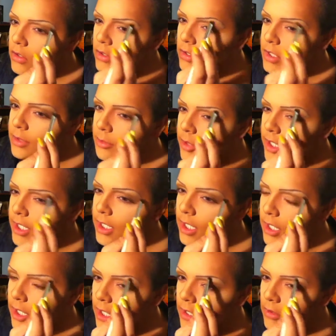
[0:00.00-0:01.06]
So just blend
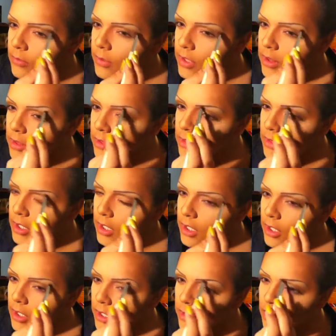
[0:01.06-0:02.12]
it in with
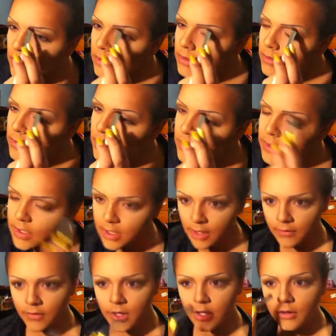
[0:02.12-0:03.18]
the other
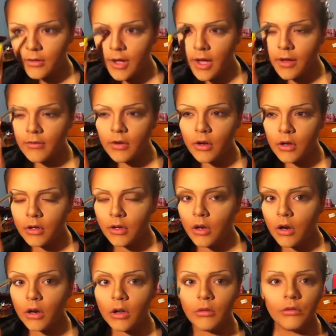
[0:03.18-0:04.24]
stuff that you have on
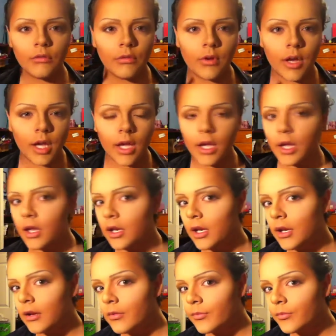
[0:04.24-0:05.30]

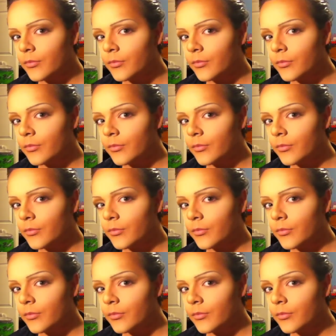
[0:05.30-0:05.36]
already.